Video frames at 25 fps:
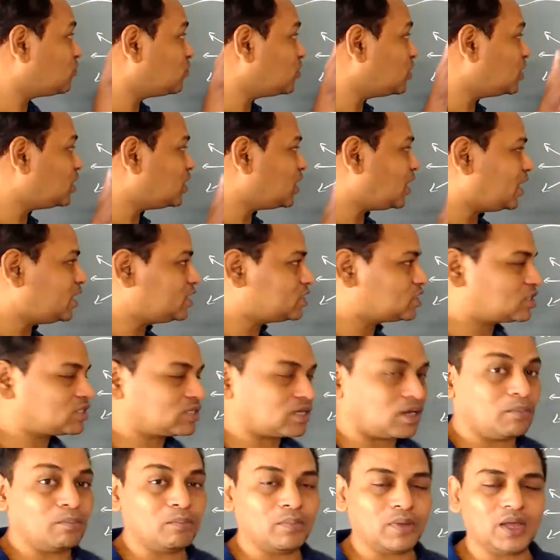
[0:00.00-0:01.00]
field lines
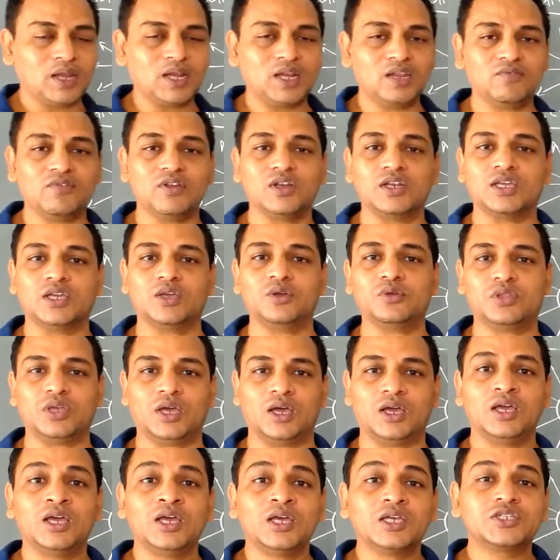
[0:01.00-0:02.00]
combined will give
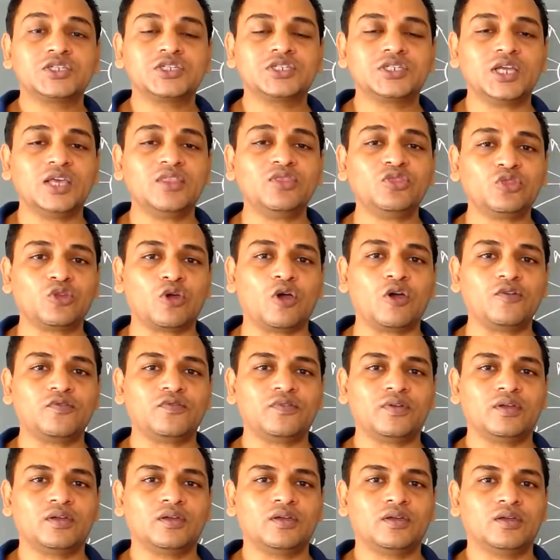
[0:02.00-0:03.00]
the strength of
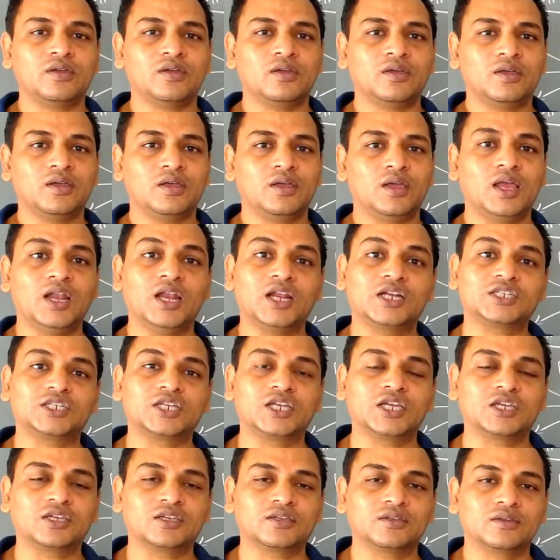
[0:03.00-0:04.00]

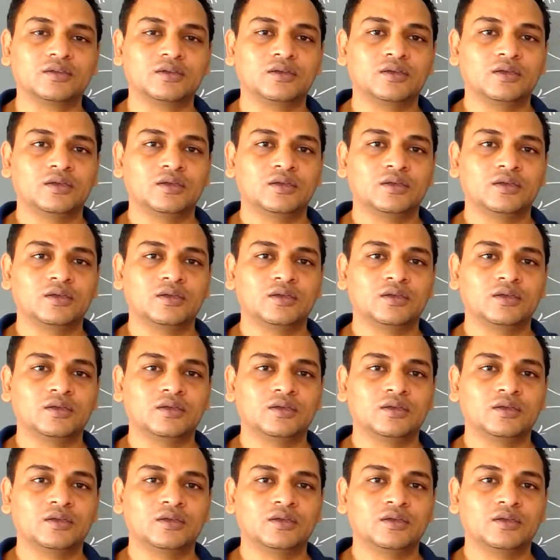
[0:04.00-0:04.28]
electric